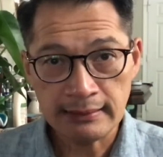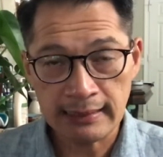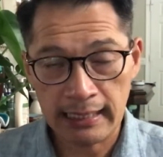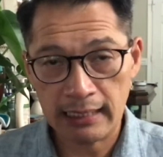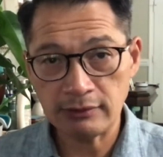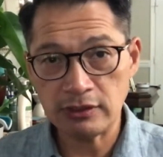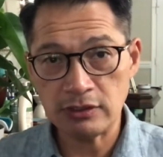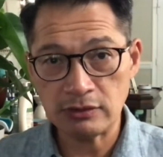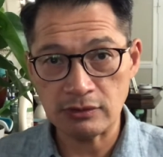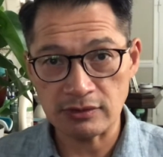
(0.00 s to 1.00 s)
Now, how do
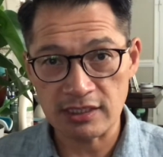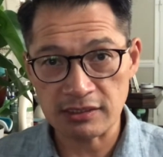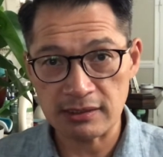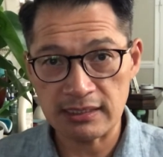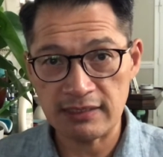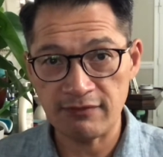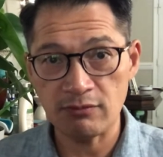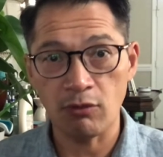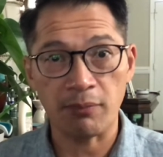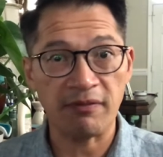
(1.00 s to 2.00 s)
you do this even
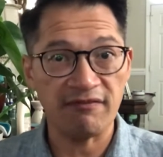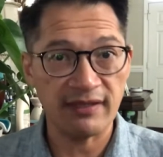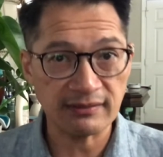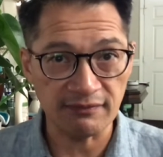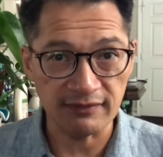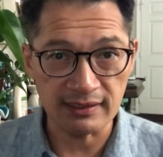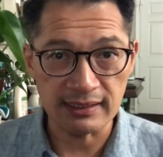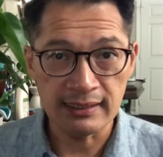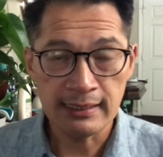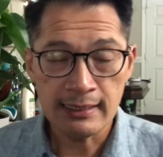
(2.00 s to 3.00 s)
more preventively
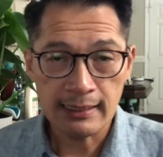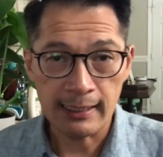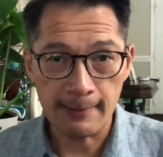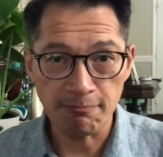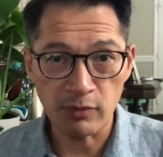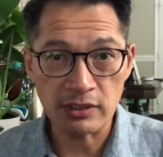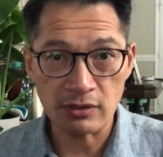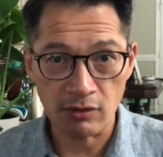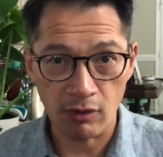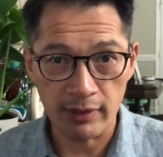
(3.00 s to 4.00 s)
when you're
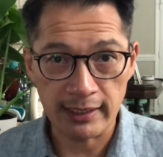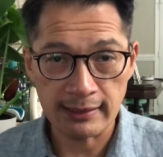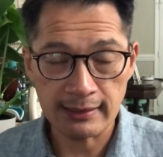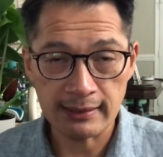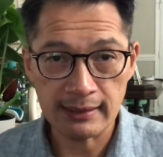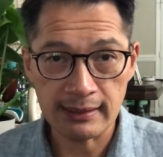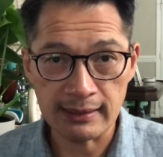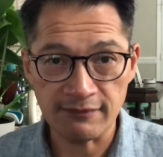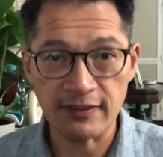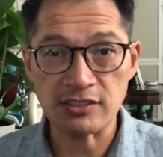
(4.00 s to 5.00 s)
growing
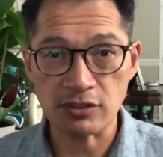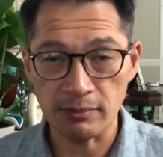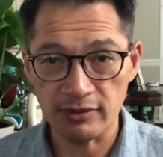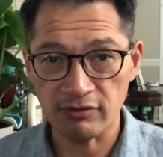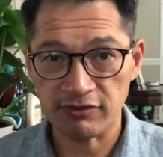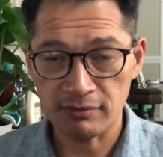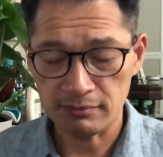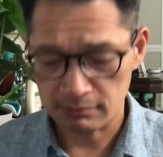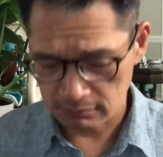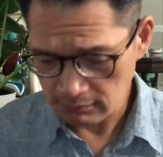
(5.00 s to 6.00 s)
vegetables?
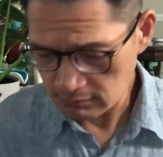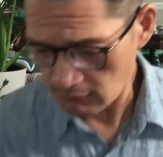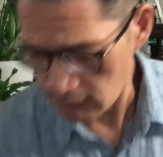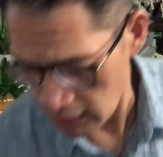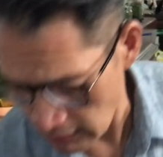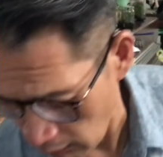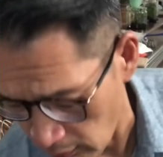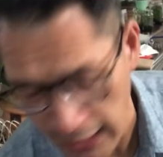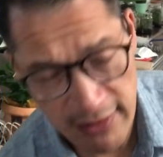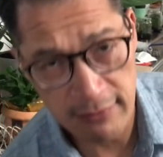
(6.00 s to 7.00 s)
Now,
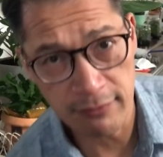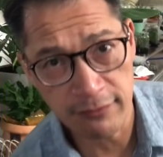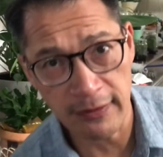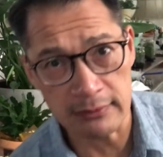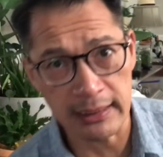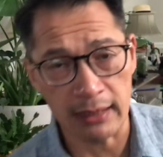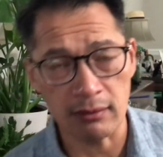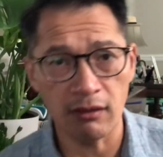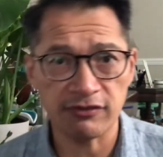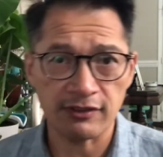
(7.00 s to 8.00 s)
what I found out
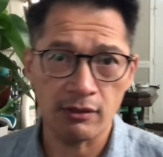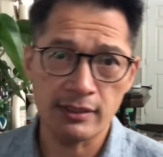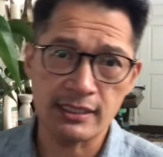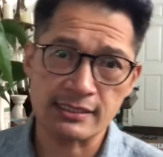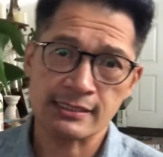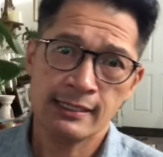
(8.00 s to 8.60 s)
also is